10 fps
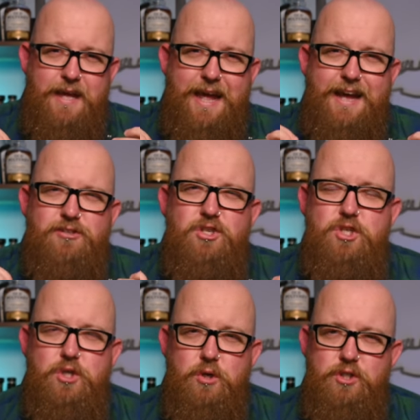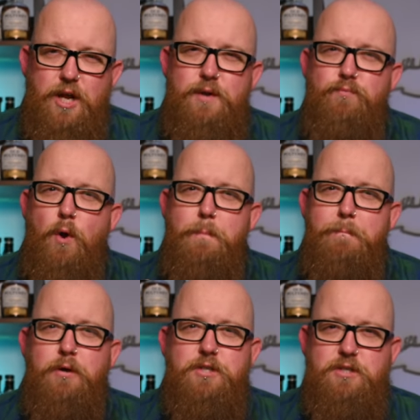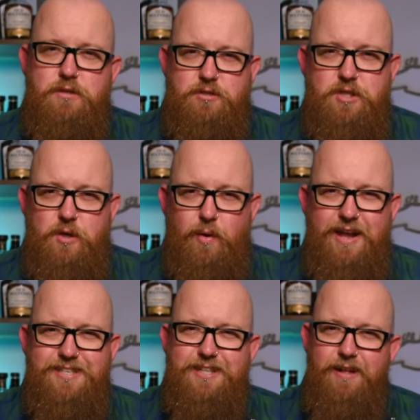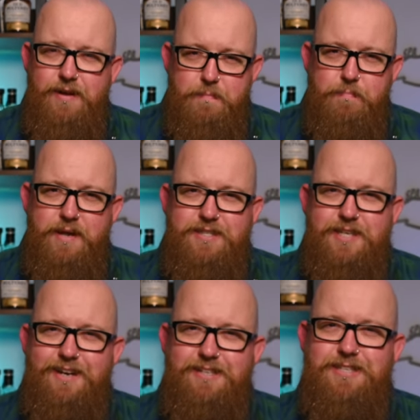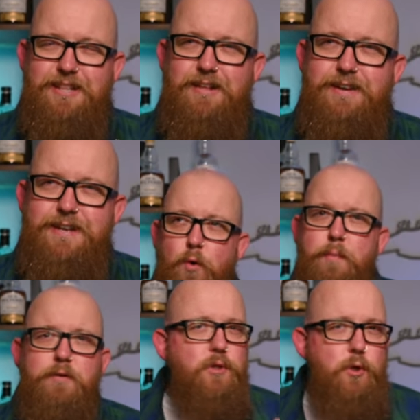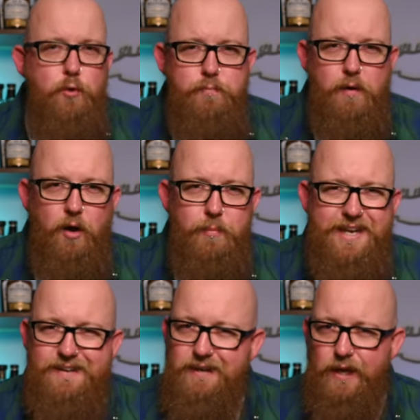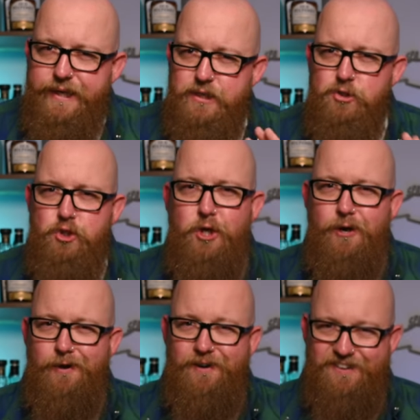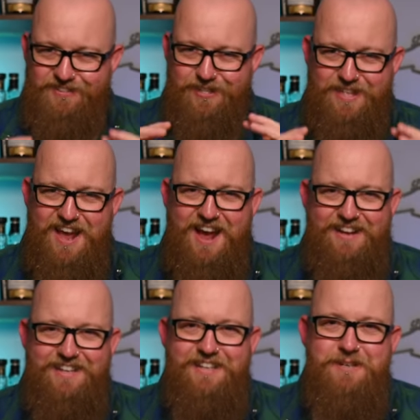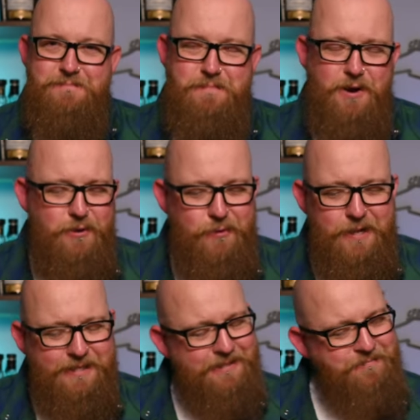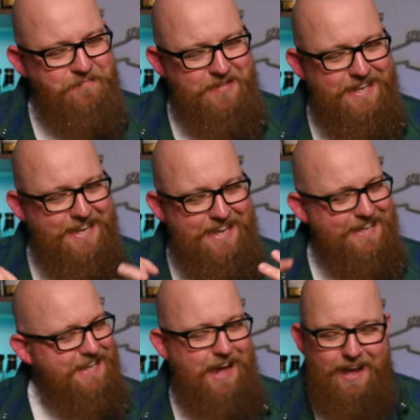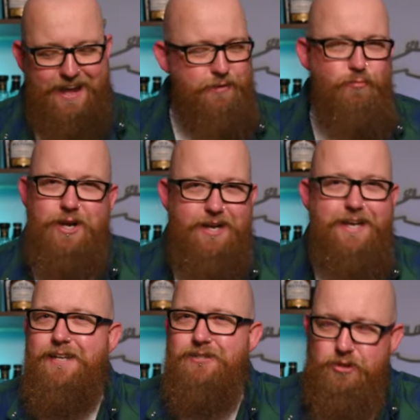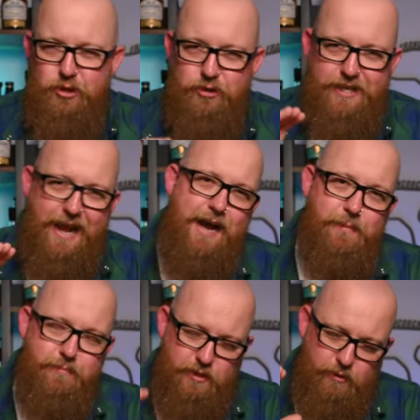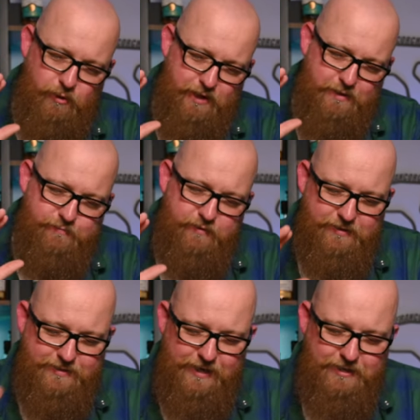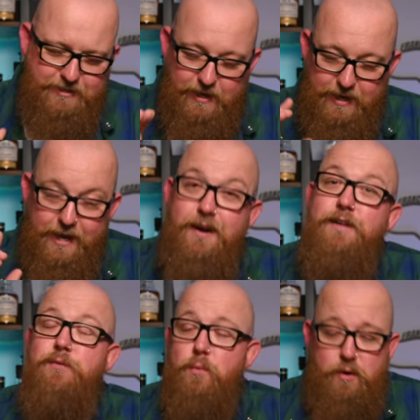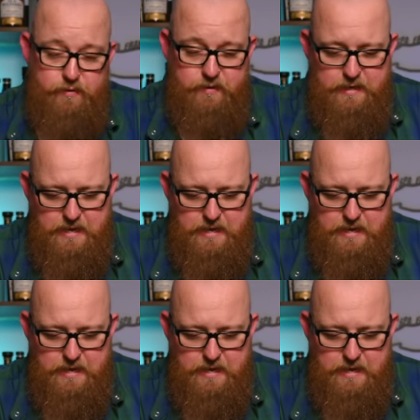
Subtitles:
it has such a robustness to it, a slight bitter, a slight almost umami-like char to that malt. Yeah, it really is just absolutely fantastic, and I, for one,